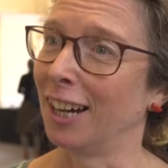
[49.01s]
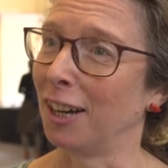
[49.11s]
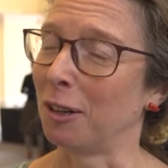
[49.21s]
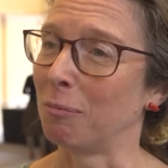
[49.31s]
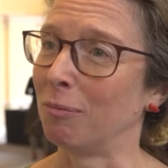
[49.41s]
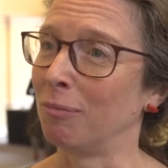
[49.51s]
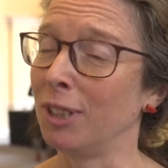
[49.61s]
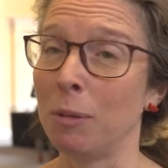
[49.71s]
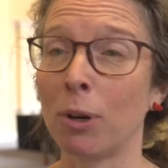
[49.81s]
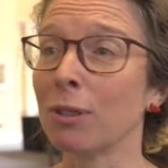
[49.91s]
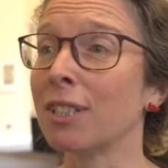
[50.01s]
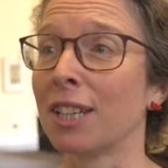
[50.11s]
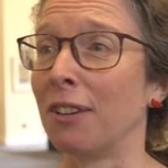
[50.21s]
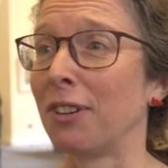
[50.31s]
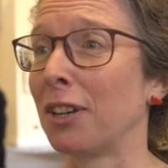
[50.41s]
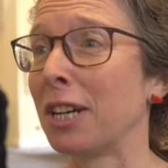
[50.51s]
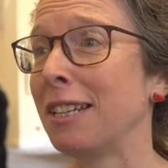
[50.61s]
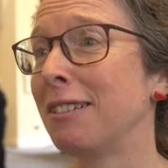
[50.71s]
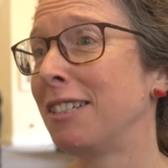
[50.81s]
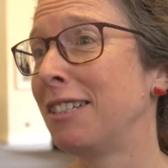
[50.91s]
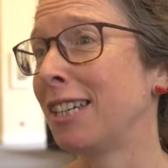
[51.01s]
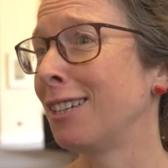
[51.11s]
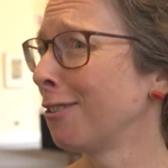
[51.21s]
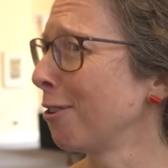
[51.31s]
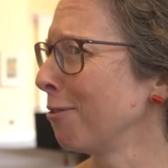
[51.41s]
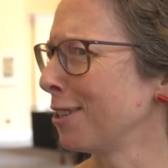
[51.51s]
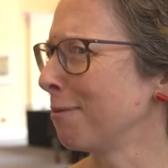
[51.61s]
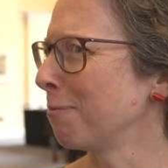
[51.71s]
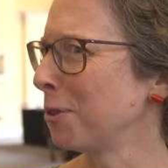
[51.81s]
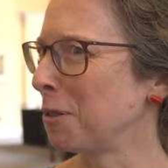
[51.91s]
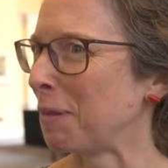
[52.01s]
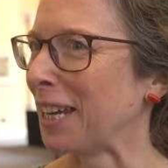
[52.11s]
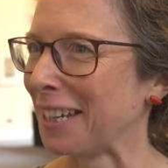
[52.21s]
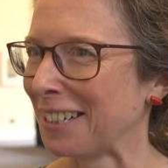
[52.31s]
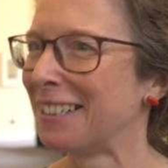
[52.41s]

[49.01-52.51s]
um, really positive, and I didn't know that it would be